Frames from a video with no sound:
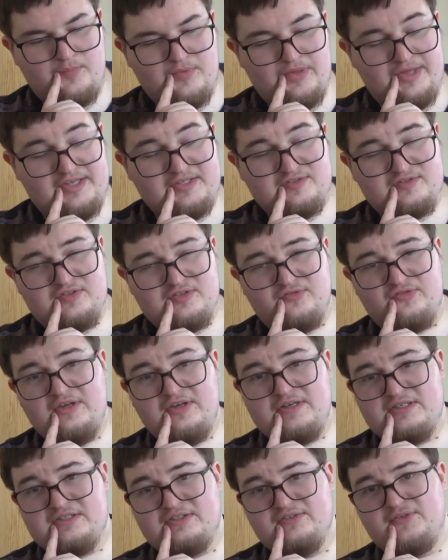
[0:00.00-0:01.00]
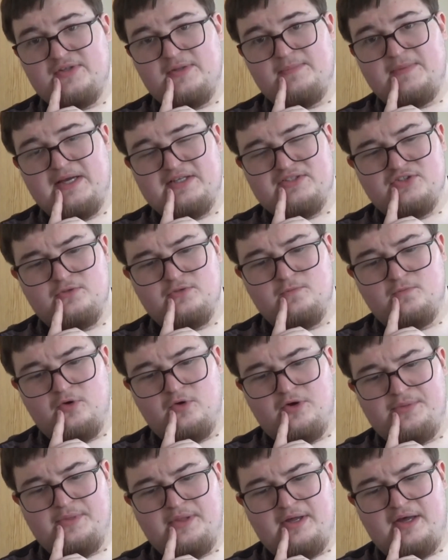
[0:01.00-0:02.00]
is definitively better, and
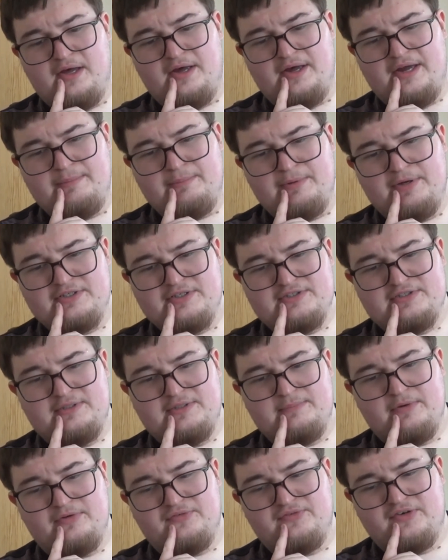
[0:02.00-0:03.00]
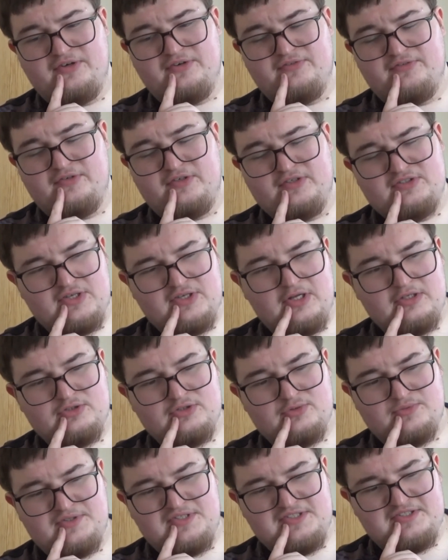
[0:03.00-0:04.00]
one that I personally prefer for
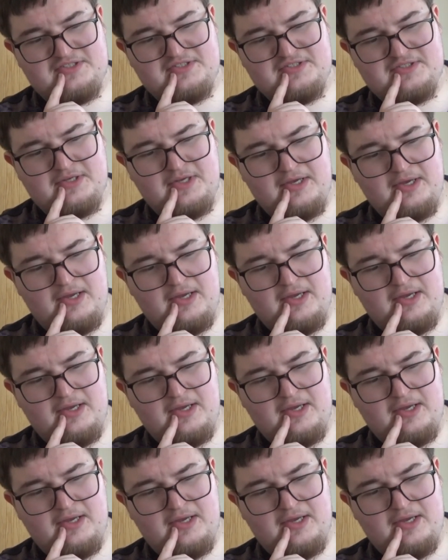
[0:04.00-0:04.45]
nostalgia reasons.